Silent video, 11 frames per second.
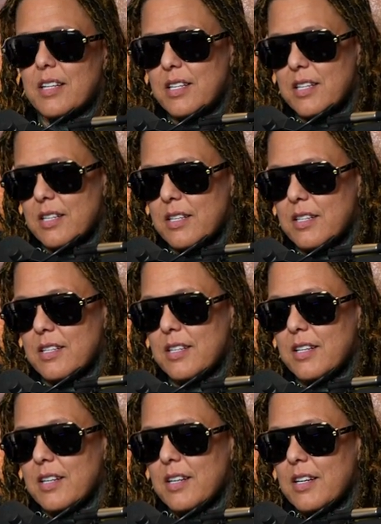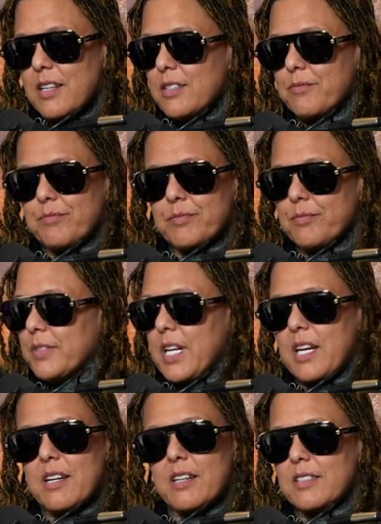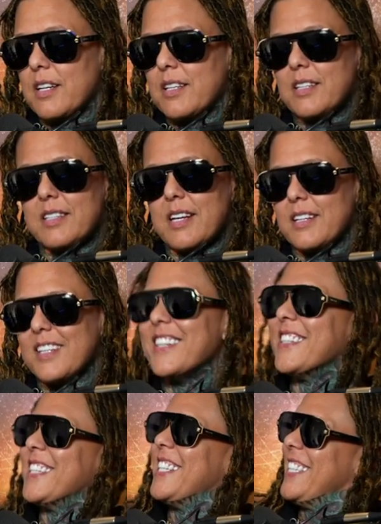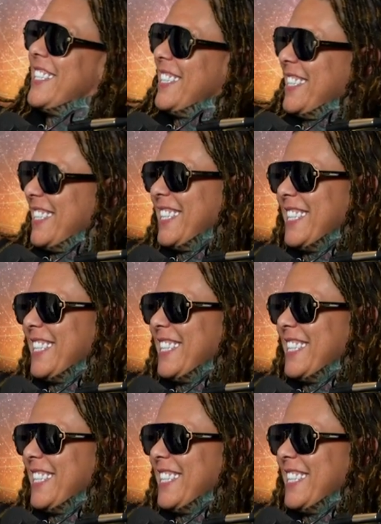Yeah, they did. Dana, Dana, Dana. Dana.